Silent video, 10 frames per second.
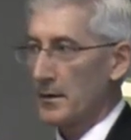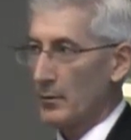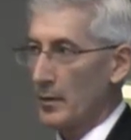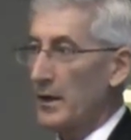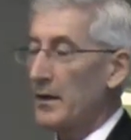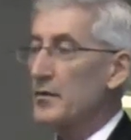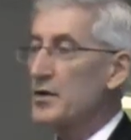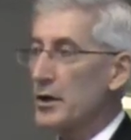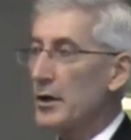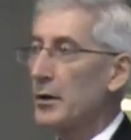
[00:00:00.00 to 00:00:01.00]
we have
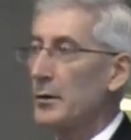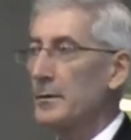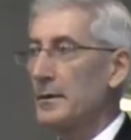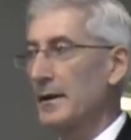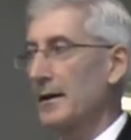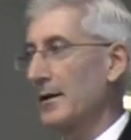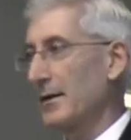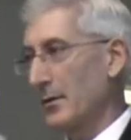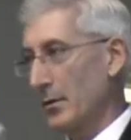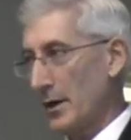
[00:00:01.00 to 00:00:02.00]
shown
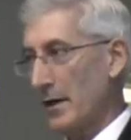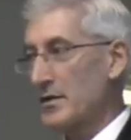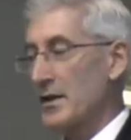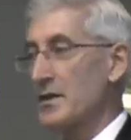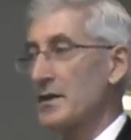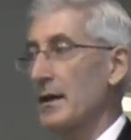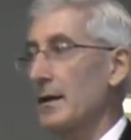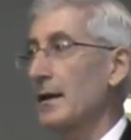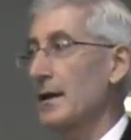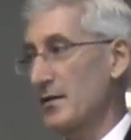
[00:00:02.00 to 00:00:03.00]
what I've just
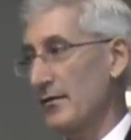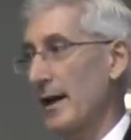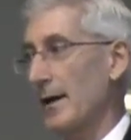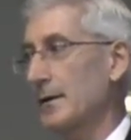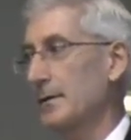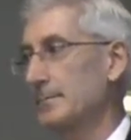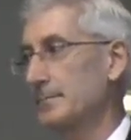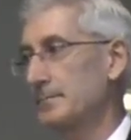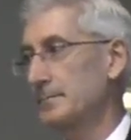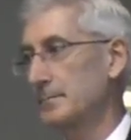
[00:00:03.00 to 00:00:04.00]
said is fact.
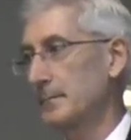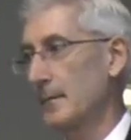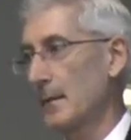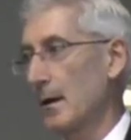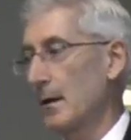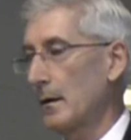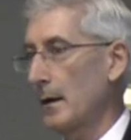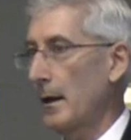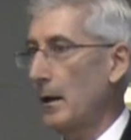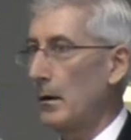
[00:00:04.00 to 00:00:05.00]

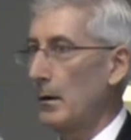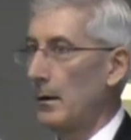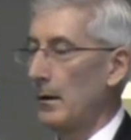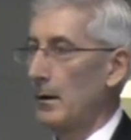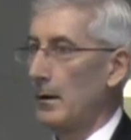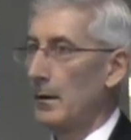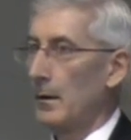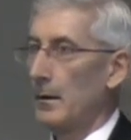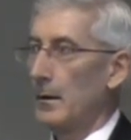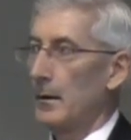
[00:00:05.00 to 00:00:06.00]
Now,
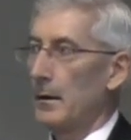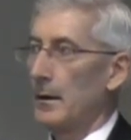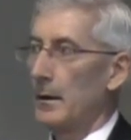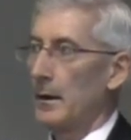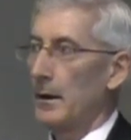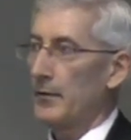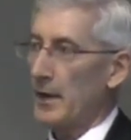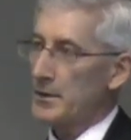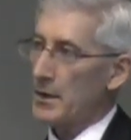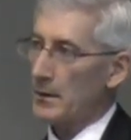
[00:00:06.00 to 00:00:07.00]
if
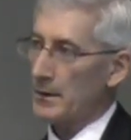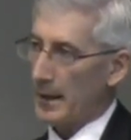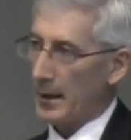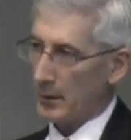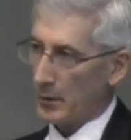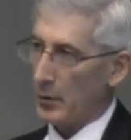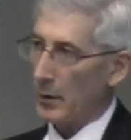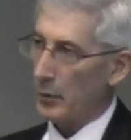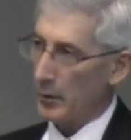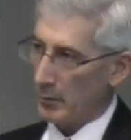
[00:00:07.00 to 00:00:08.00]
I talk to Al
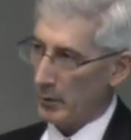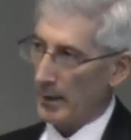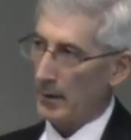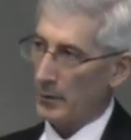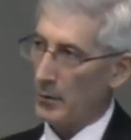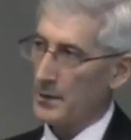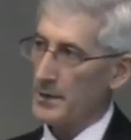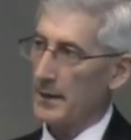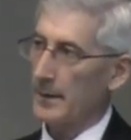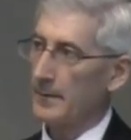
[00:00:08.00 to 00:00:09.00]
Gore, what will Al Gore
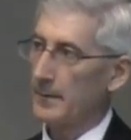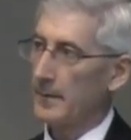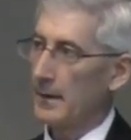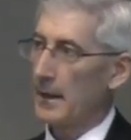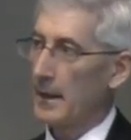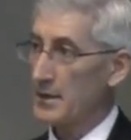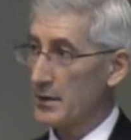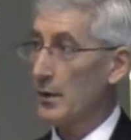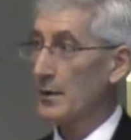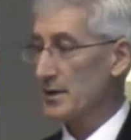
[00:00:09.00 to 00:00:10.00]
say? He's
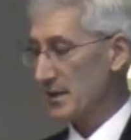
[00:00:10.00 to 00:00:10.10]
going to